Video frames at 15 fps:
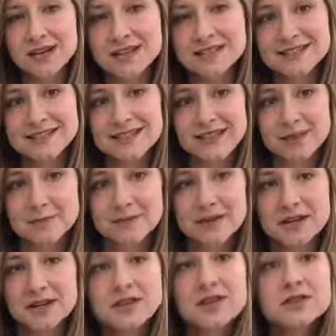and slip
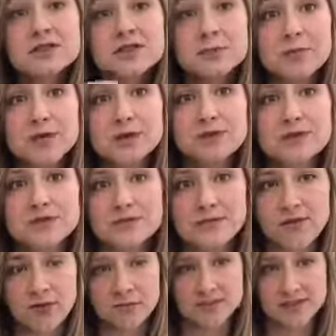to put those
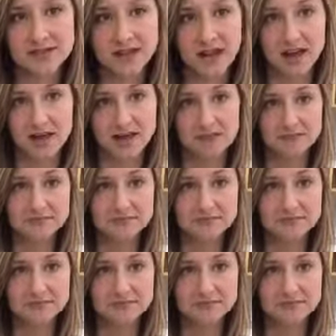forms together.